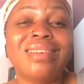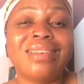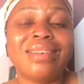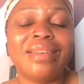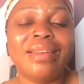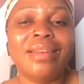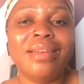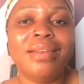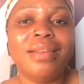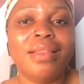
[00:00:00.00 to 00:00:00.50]

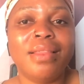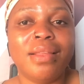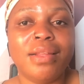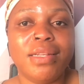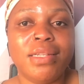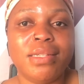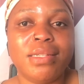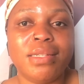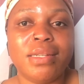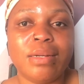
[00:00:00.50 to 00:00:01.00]
read the
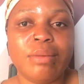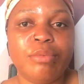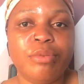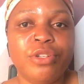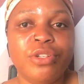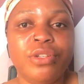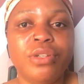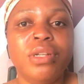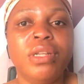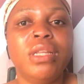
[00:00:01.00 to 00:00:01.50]

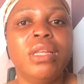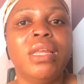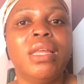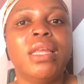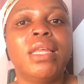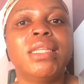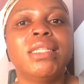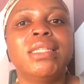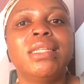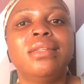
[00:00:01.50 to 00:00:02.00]
description.
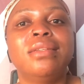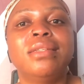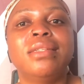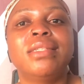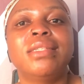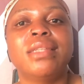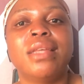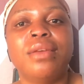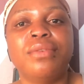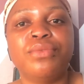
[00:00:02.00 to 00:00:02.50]
Is it
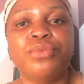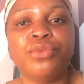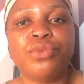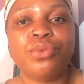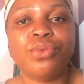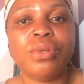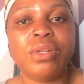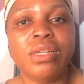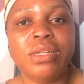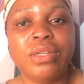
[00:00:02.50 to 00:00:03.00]
safe
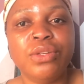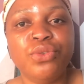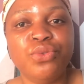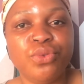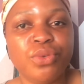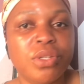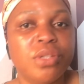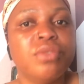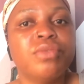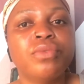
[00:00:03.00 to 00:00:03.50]
to
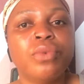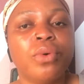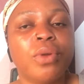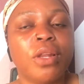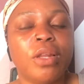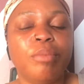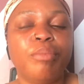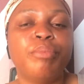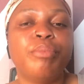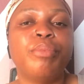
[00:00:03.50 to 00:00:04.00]
use for
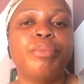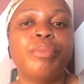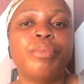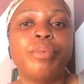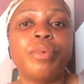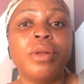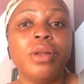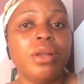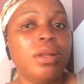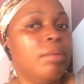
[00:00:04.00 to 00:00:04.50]

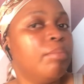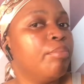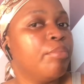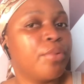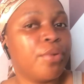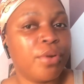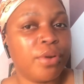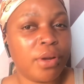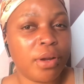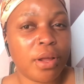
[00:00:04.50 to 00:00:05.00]
lip
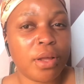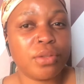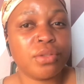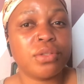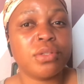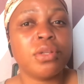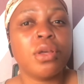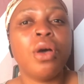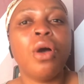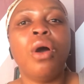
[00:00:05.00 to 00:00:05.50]

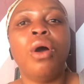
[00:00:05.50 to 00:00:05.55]
products,